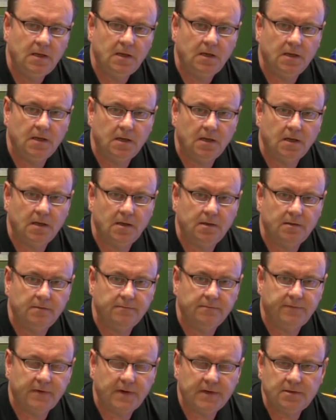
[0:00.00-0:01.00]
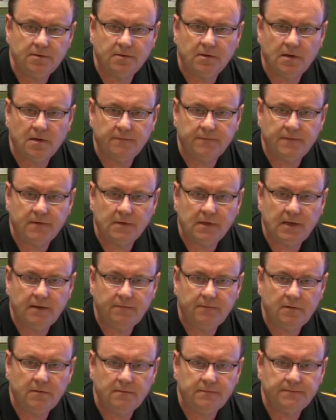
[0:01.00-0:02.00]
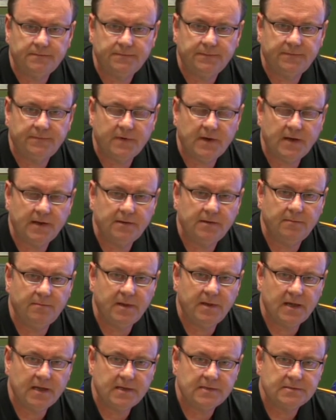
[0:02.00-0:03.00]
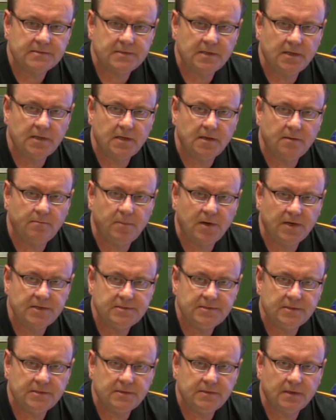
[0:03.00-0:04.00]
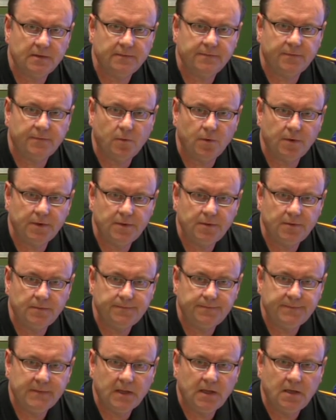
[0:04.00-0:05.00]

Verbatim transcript: Uh, find your comfort level, find the best uh, budget uh, for you,